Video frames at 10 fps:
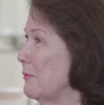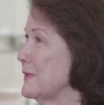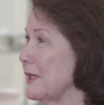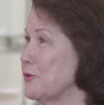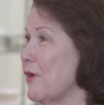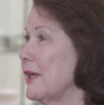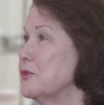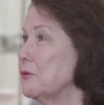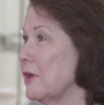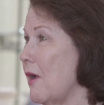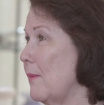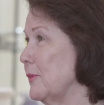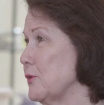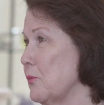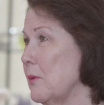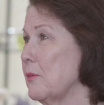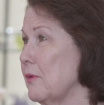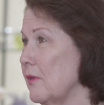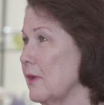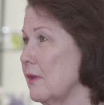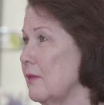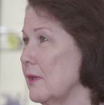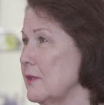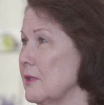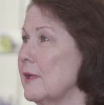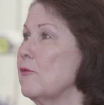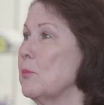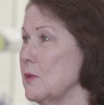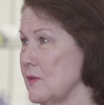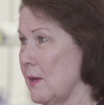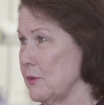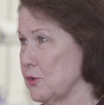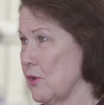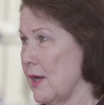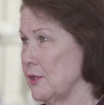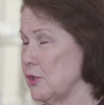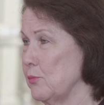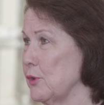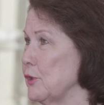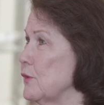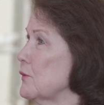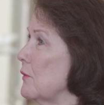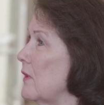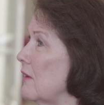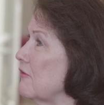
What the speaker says: What was I trying to accomplish? What were the deliverables I was trying to produce or the